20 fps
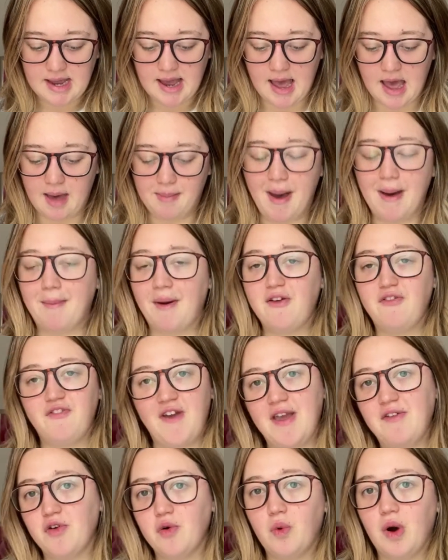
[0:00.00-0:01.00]
And my
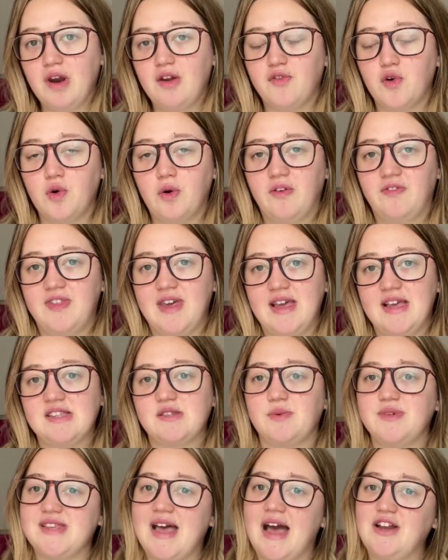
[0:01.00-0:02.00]
favourite one of all of
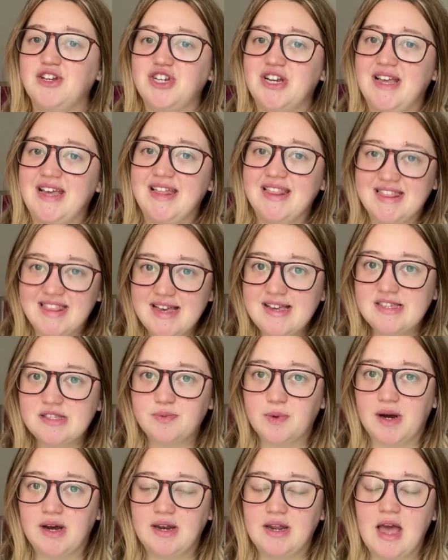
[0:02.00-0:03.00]
these was actually this
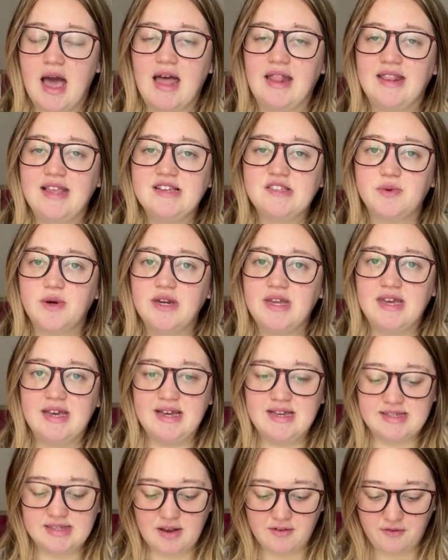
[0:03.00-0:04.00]
one. And this one
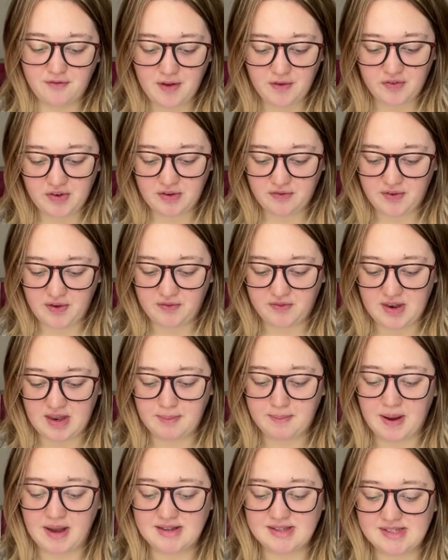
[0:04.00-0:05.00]
is 50-50
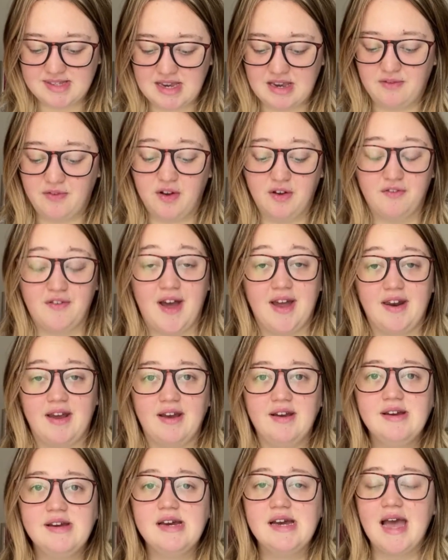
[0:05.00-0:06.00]
by Steve Cavanagh.